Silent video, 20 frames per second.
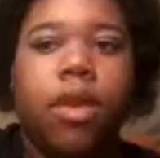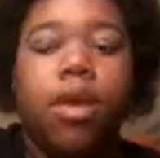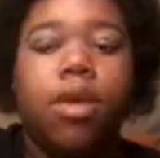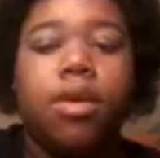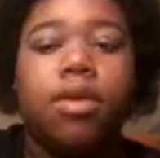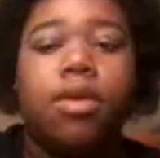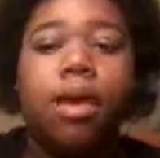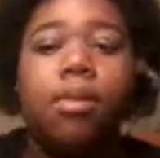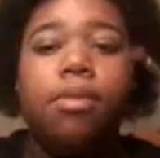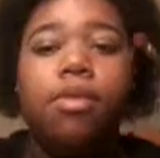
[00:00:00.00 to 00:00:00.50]

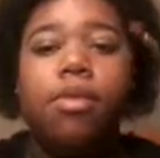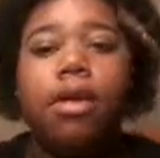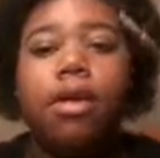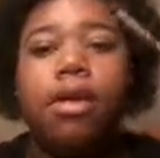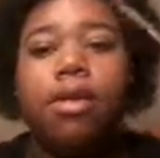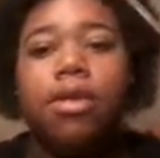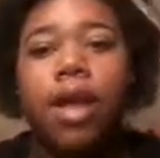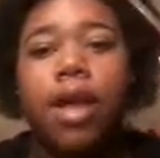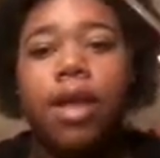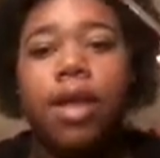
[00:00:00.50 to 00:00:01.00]
So I'm just
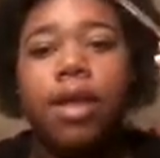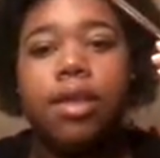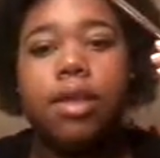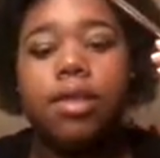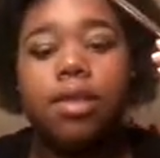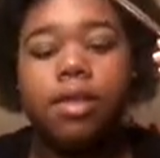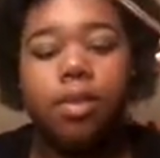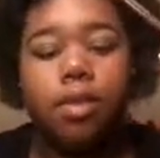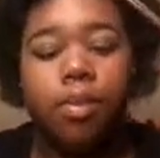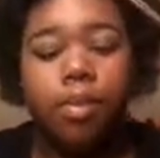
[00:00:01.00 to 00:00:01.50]
going to take
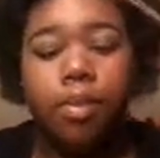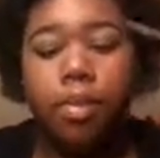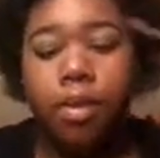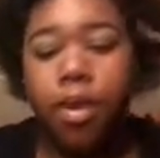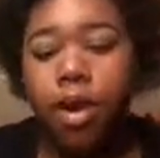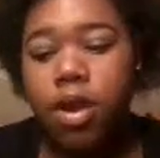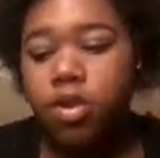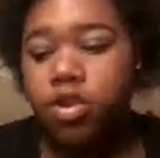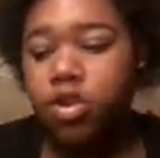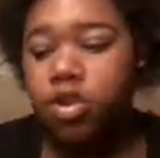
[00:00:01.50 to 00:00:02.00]
this little
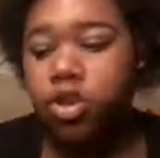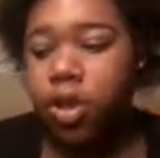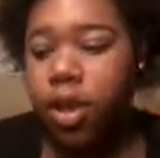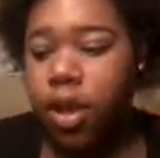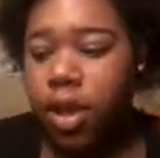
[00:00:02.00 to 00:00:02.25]
brush